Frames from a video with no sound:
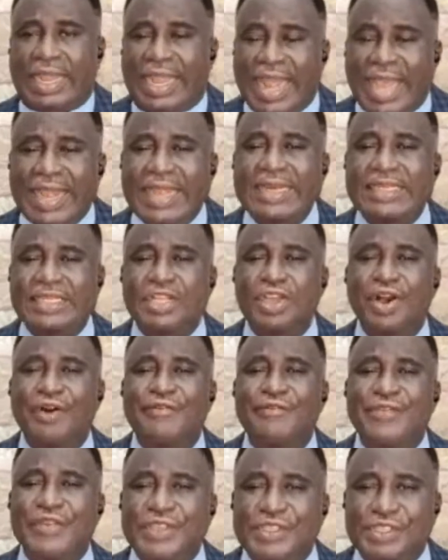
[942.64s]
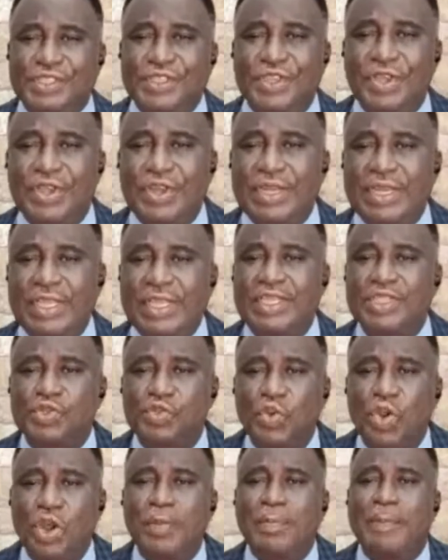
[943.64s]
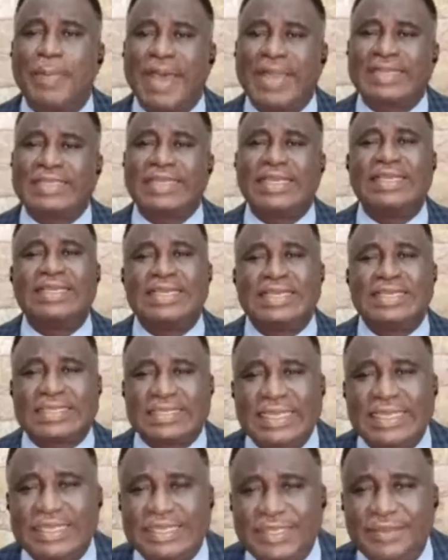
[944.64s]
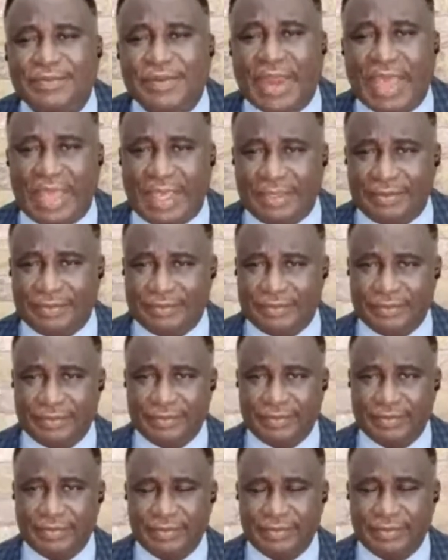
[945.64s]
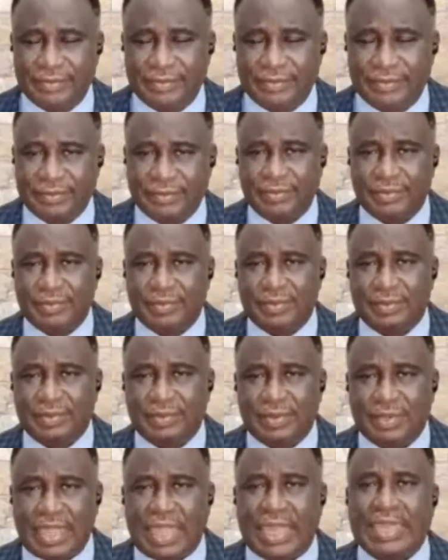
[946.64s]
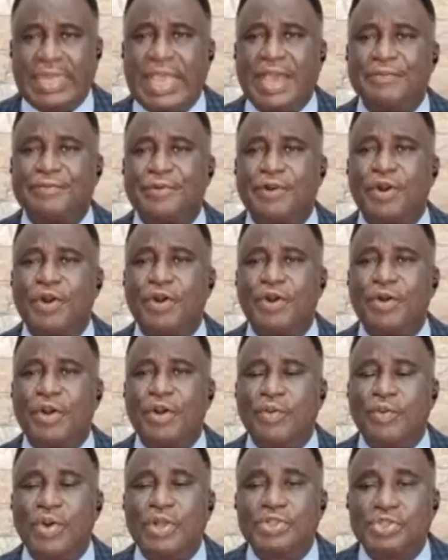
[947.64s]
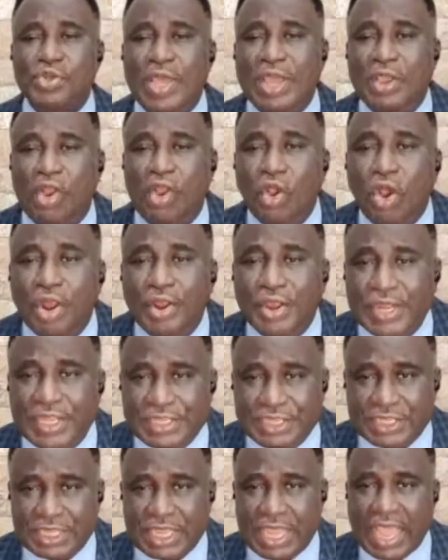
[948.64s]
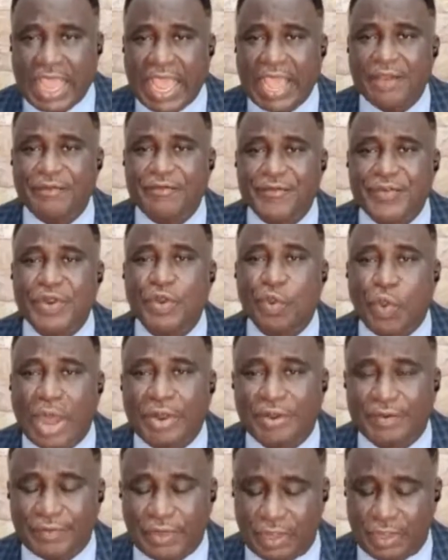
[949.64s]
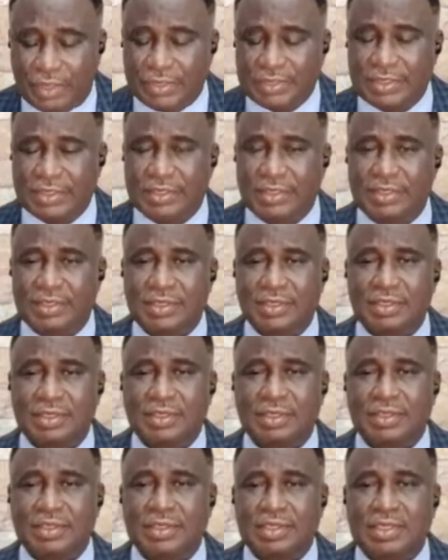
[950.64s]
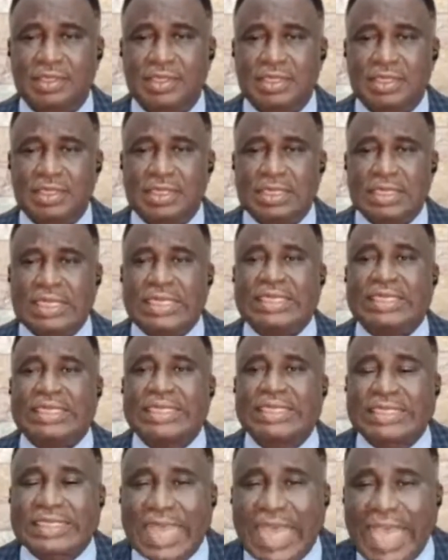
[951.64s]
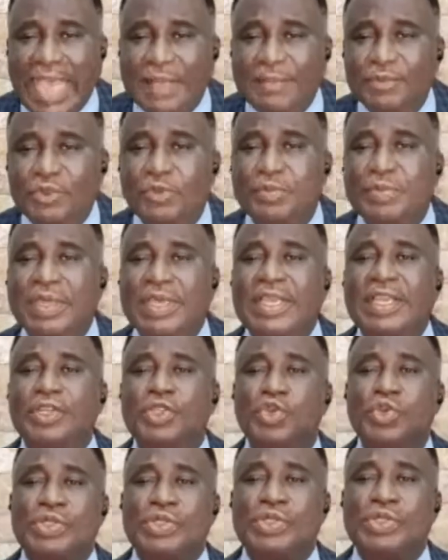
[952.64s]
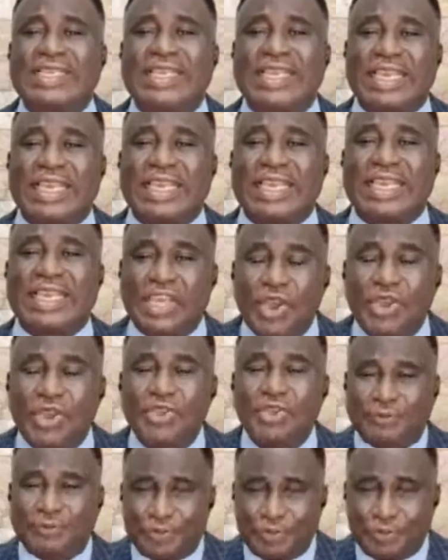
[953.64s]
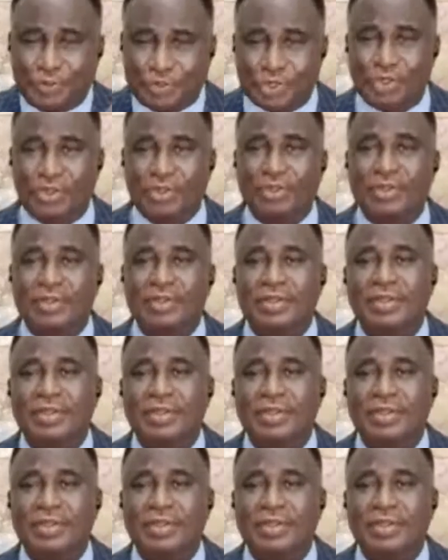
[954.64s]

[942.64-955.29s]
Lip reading: Clarity of vision is what but a distinctive life. I therefore want to encourage every one of us. It is time to begin to secure your future